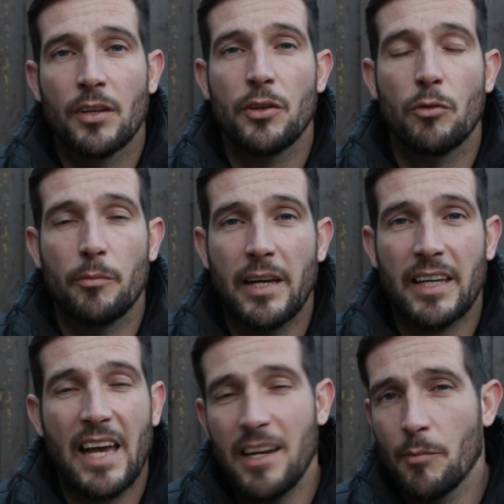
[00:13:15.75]
You wouldn't
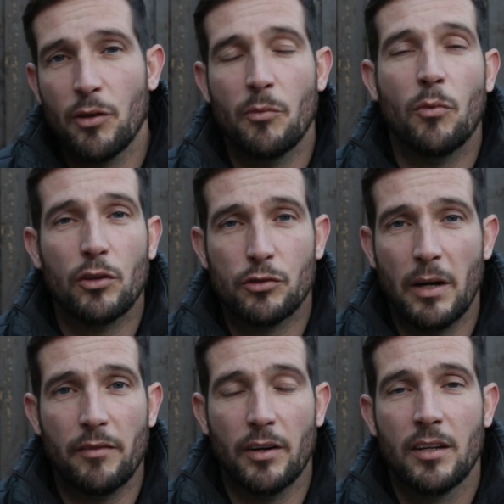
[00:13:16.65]
make any money
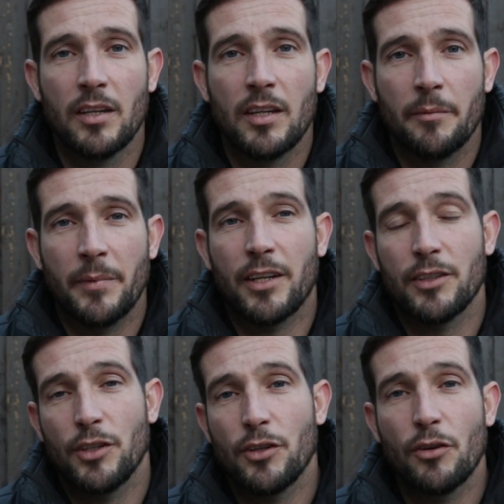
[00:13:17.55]
whatsoever,
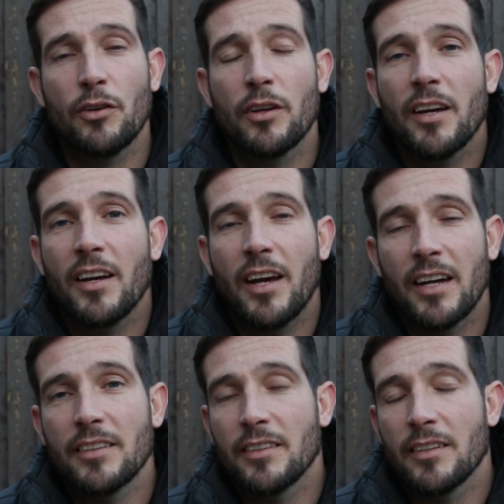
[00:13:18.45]
because you're young
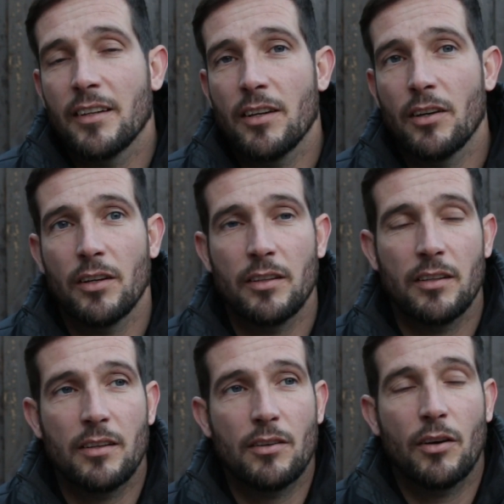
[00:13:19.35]
and you're
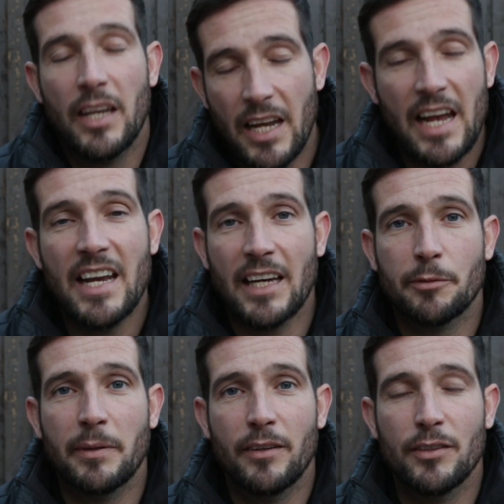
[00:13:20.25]

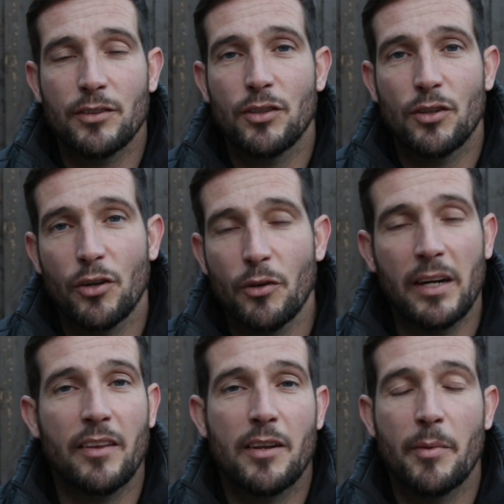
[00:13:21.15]
inexperienced, you don't know
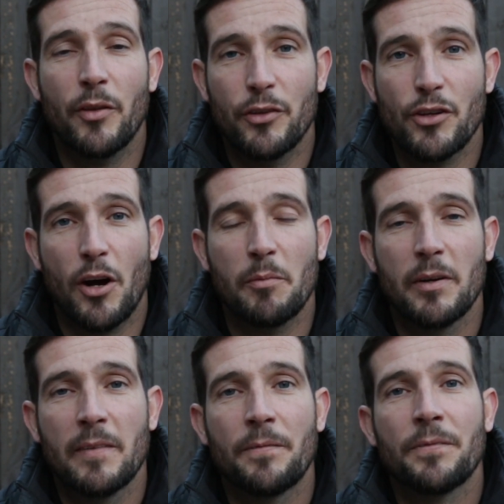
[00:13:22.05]
anything about the job,
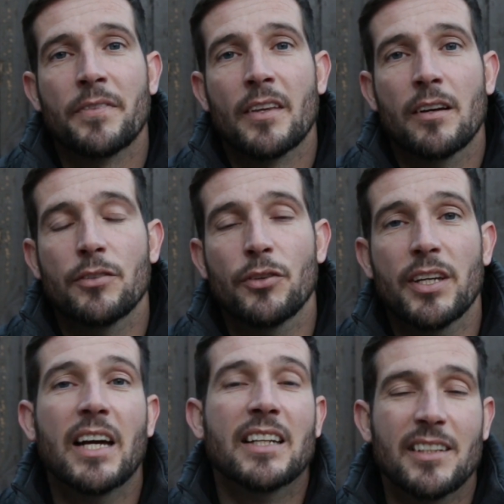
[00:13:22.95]
so
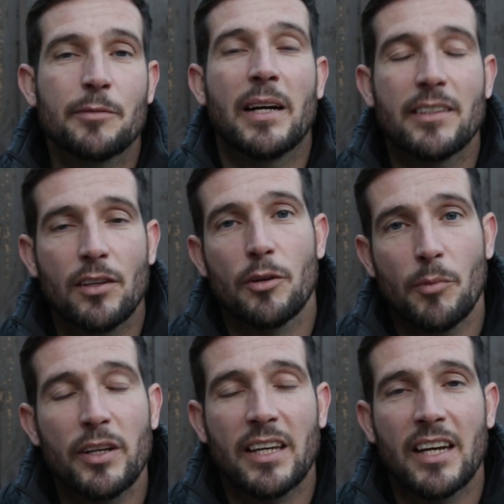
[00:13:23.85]
you can't expect a lot of
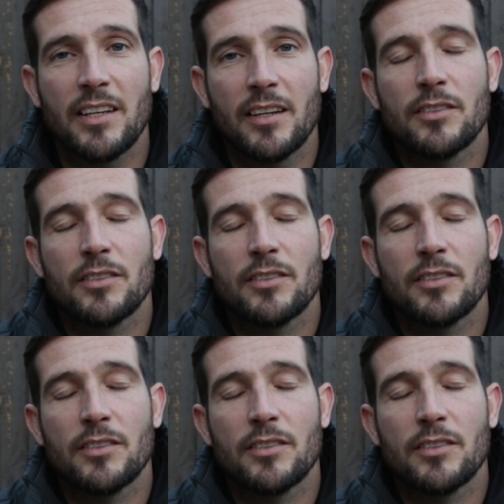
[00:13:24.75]
money, can you?